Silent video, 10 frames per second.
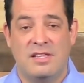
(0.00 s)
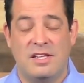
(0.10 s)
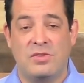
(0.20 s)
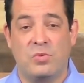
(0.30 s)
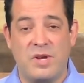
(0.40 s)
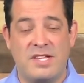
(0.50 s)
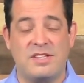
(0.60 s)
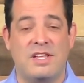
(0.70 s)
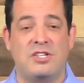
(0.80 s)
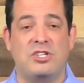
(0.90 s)
that the
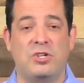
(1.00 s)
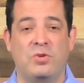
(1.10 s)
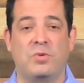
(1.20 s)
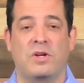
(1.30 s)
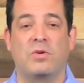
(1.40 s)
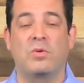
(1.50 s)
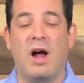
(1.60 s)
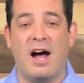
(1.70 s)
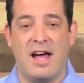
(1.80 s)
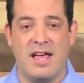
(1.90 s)
reason that children
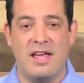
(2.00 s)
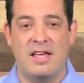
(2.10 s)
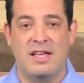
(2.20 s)
cry